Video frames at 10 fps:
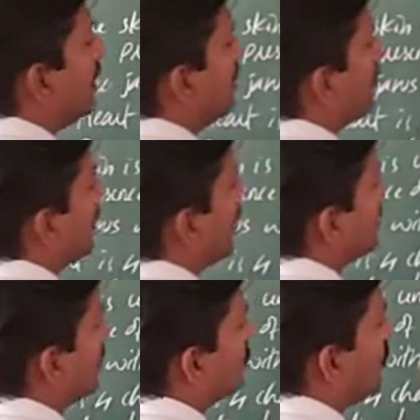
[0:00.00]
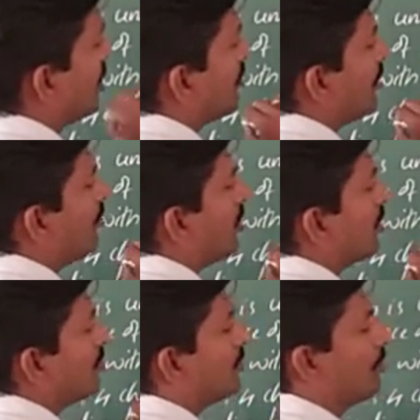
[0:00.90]
ear pinna is also one of the
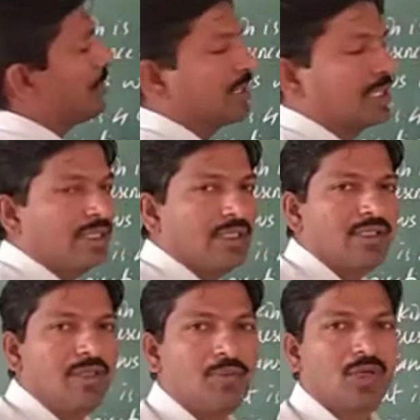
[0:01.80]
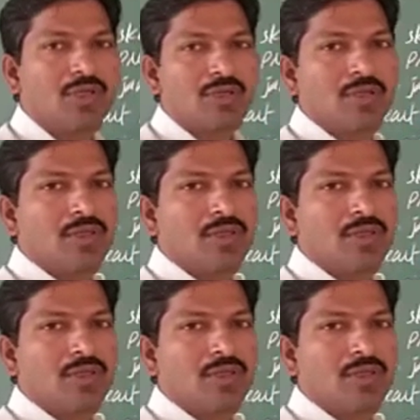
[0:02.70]
important property here, important